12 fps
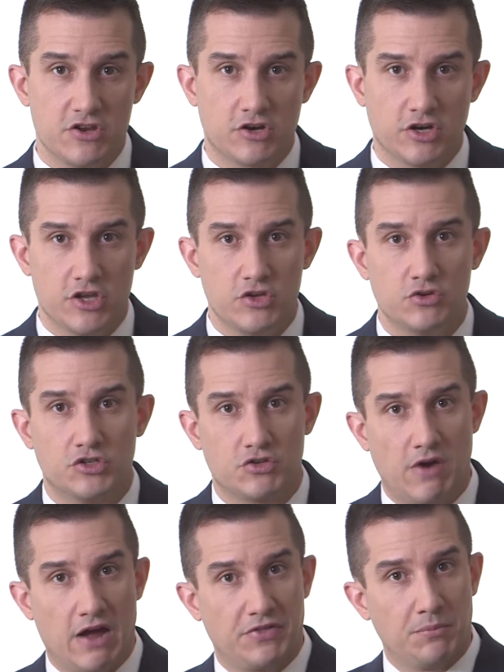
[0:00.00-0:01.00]
you're going to use
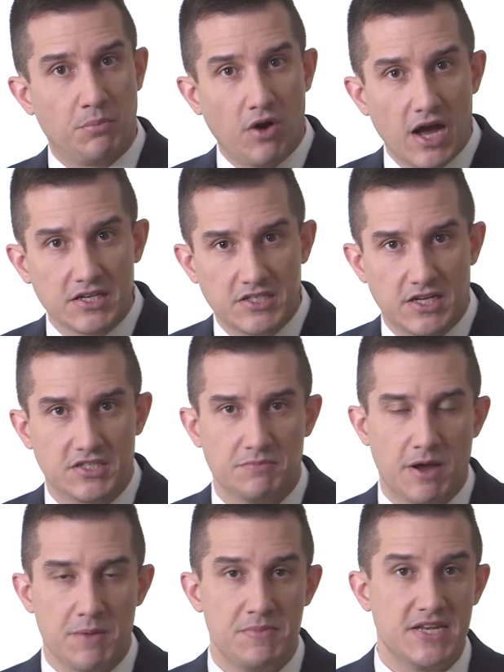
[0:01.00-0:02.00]
throughout the process that
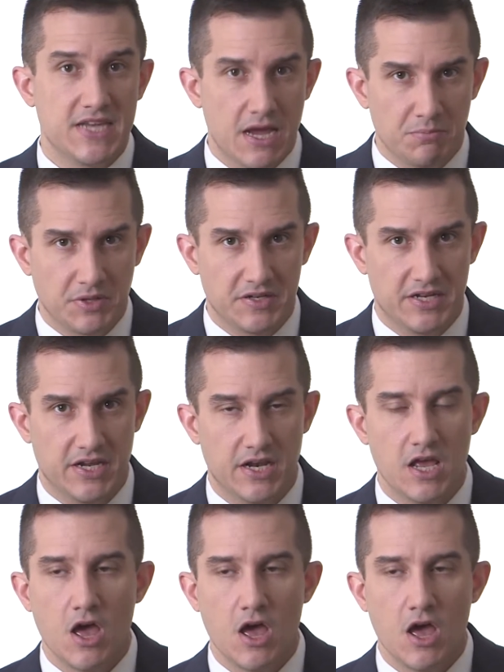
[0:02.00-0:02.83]
might be templated.